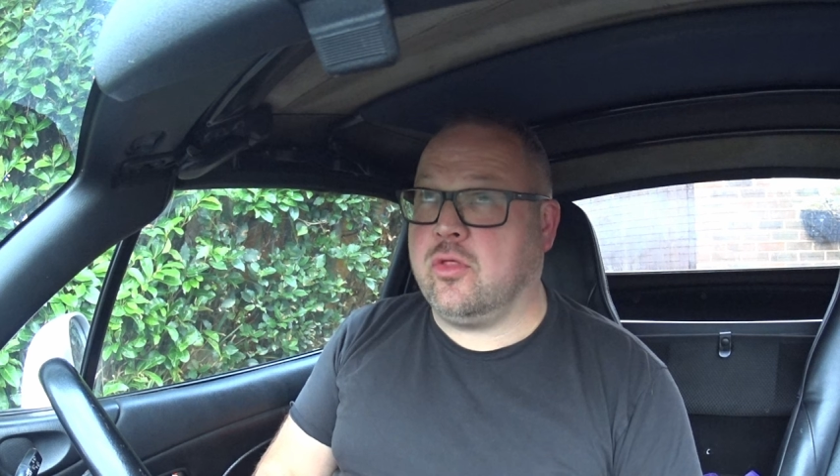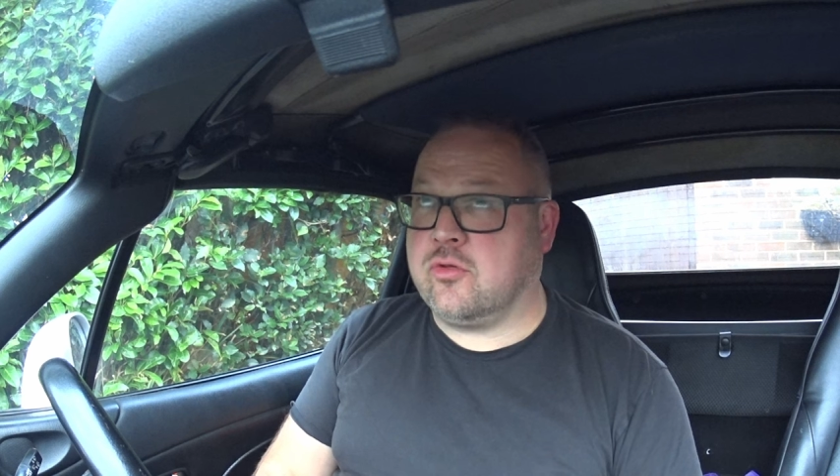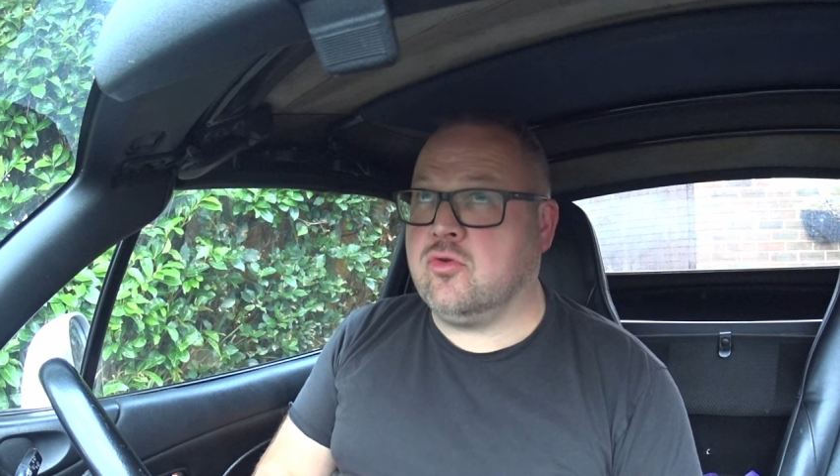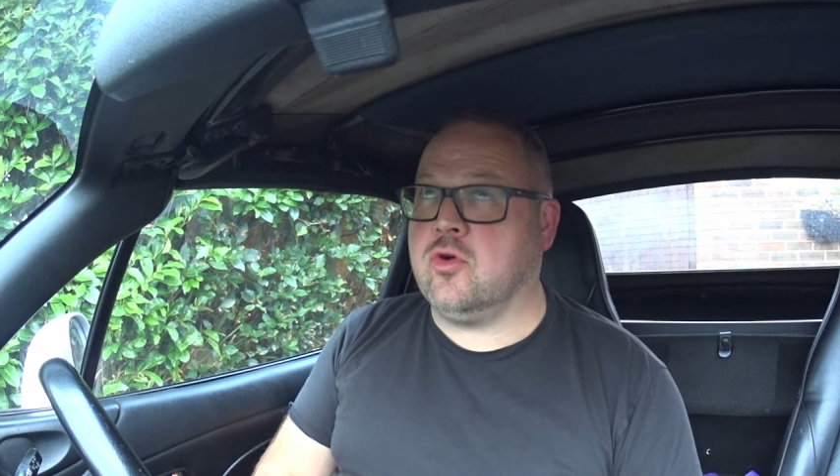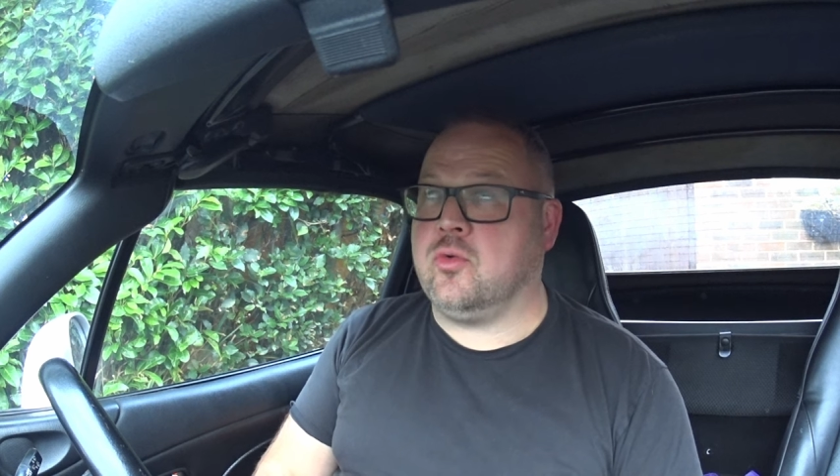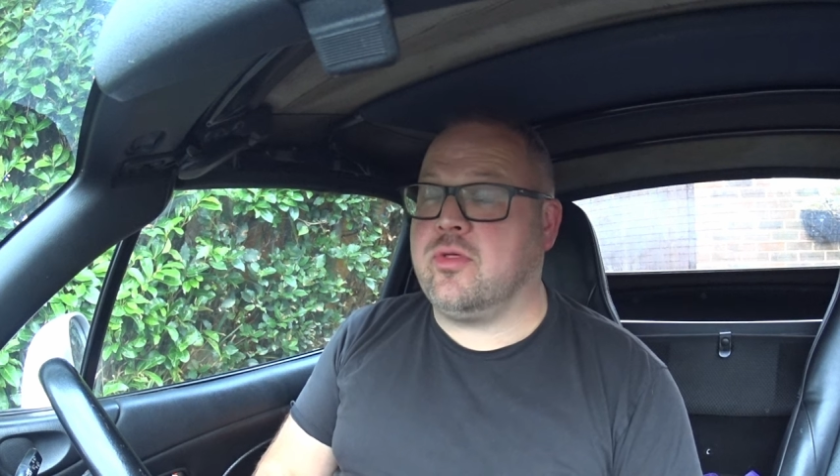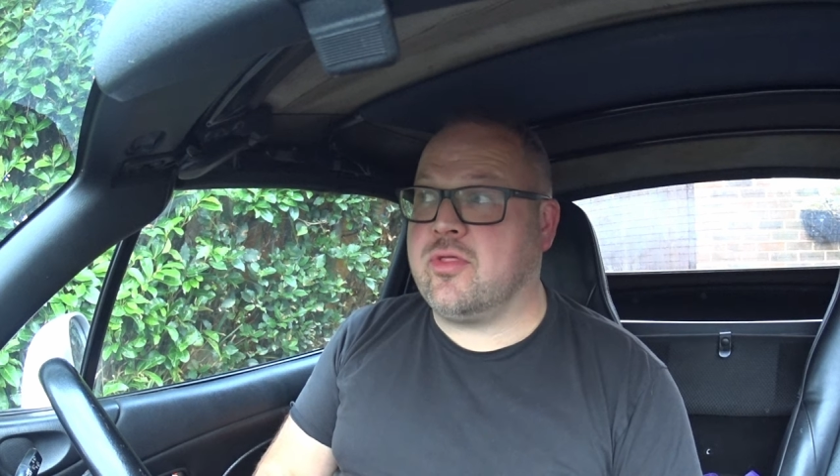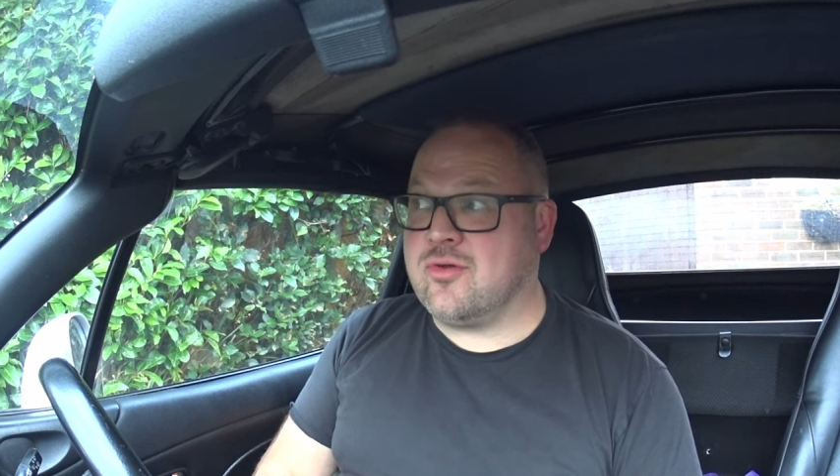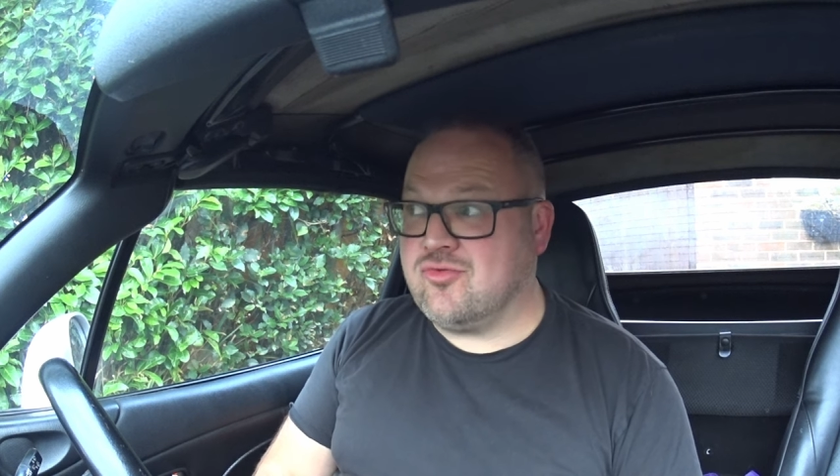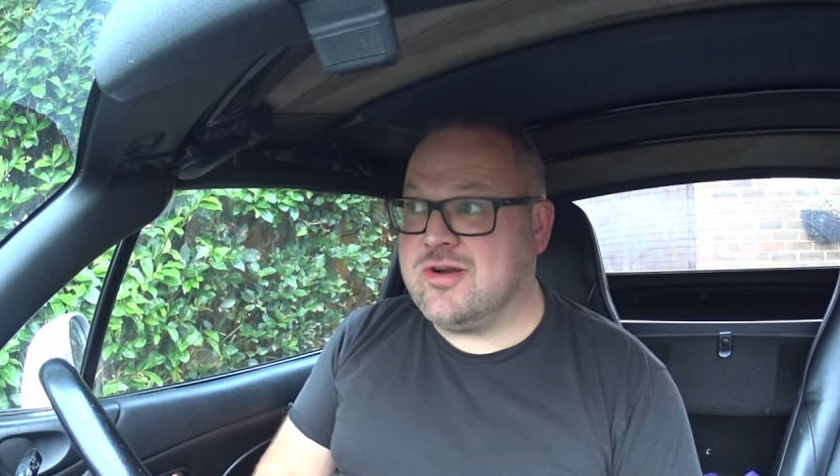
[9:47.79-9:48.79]
through
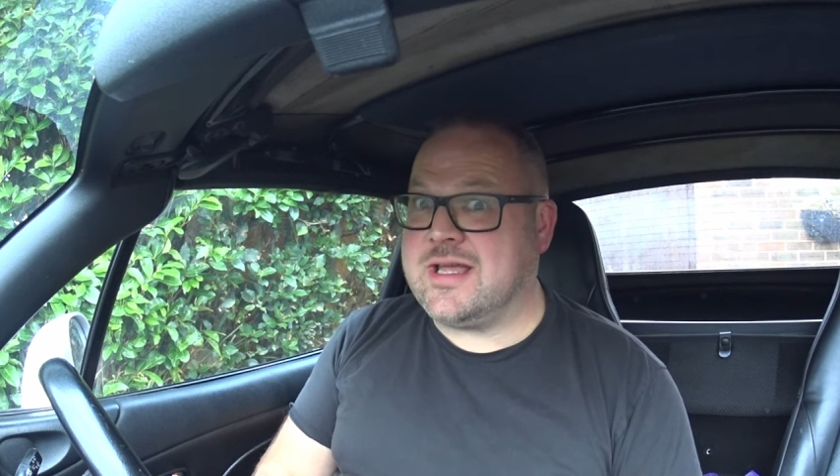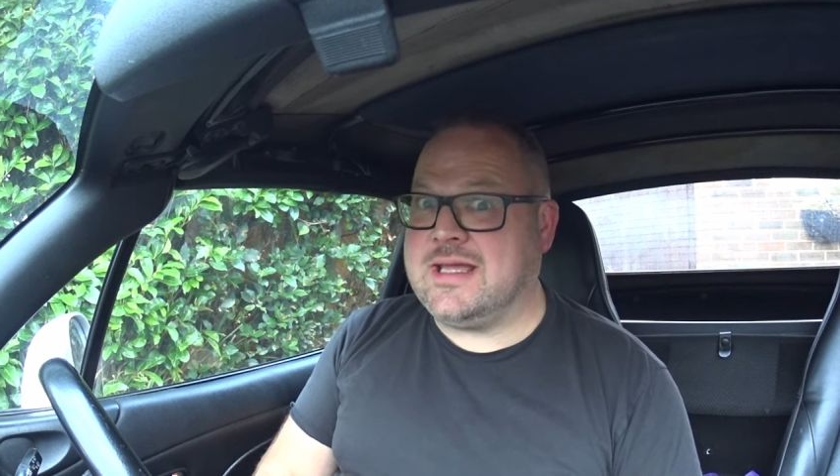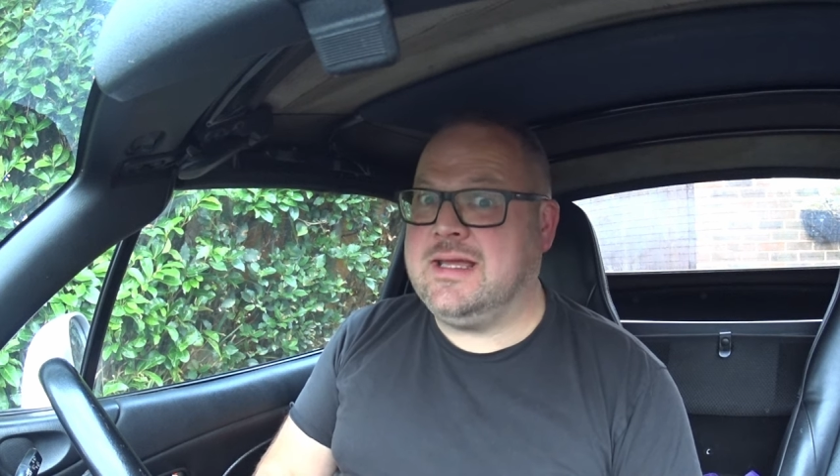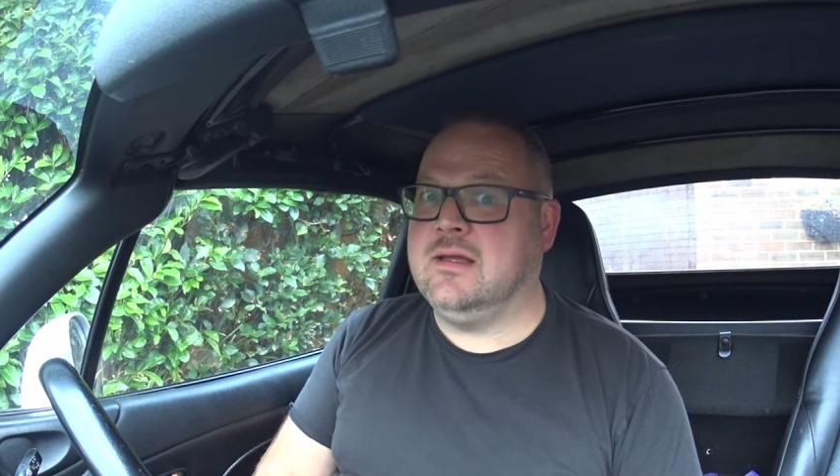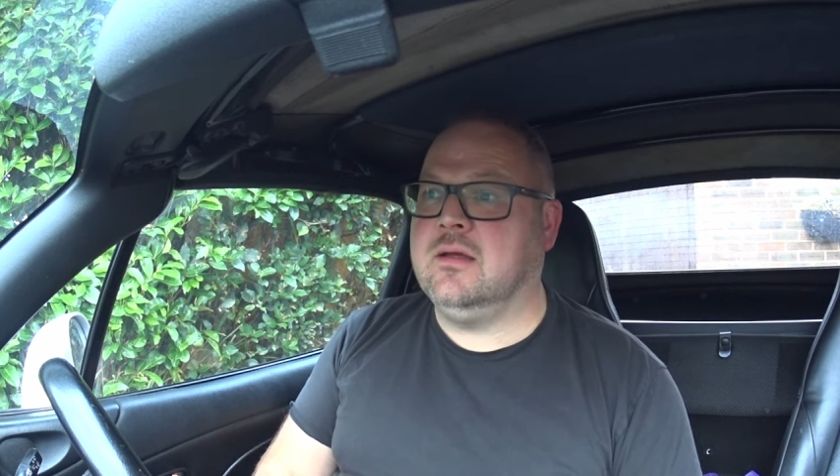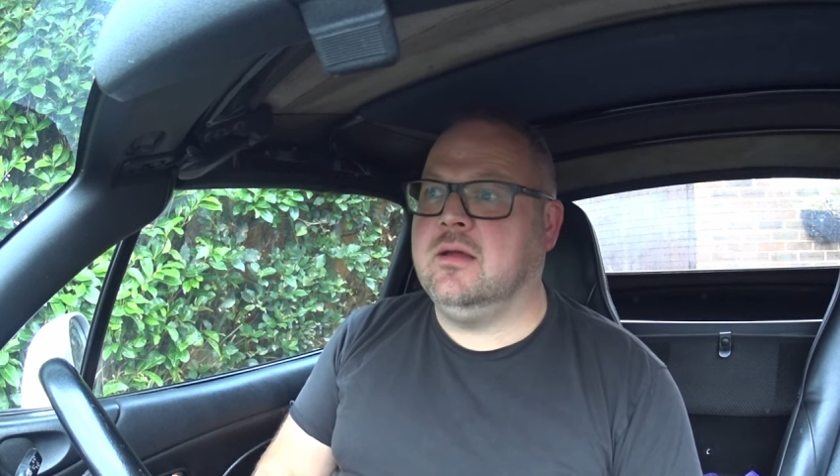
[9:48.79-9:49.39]
three